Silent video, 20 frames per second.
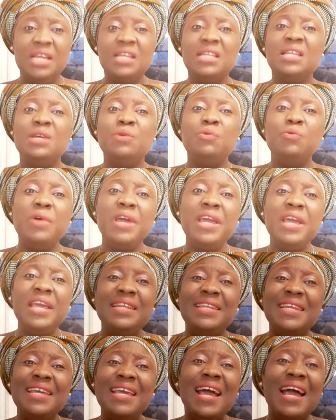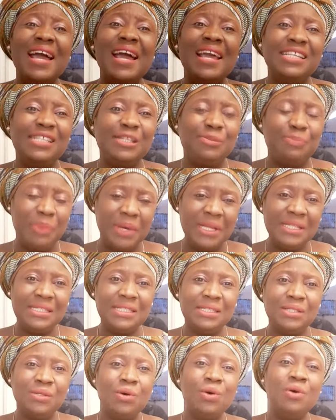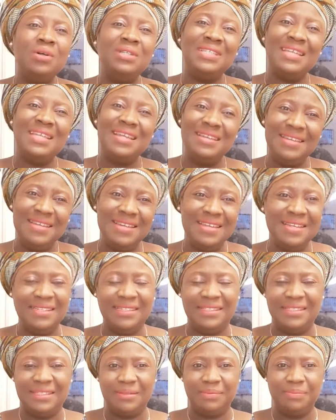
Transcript: the way they are expecting or they need.